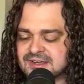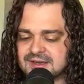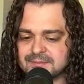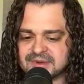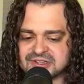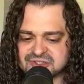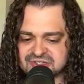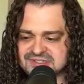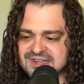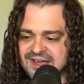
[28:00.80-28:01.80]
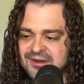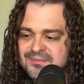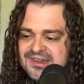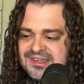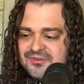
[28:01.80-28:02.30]
but it's just how
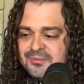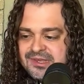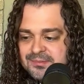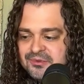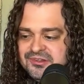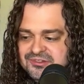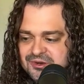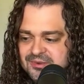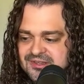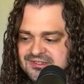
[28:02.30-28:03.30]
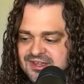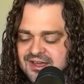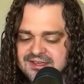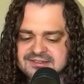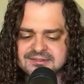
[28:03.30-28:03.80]
medieval people interpreted
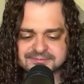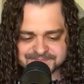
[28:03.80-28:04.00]
science.